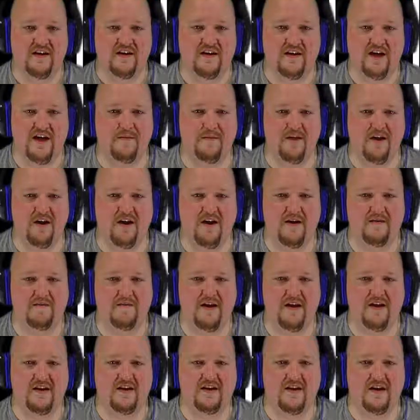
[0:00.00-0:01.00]
Come on,
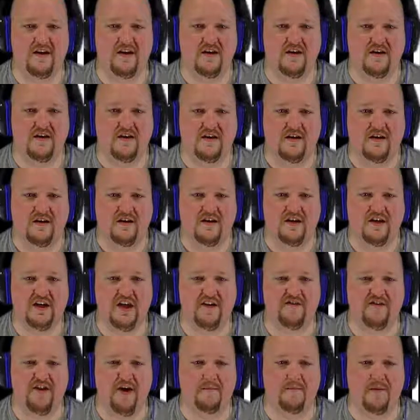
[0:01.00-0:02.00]
Mettaton!
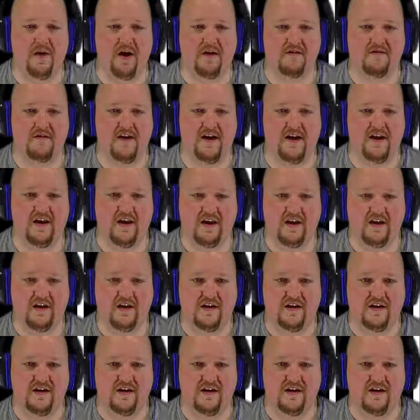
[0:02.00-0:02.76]
Give up already!